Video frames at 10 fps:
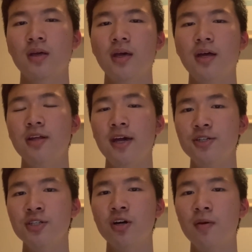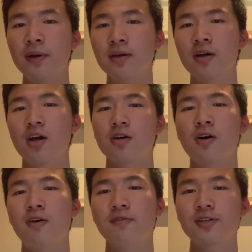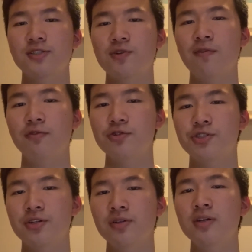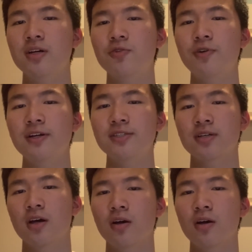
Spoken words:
And Haiti topic covers revolution, race,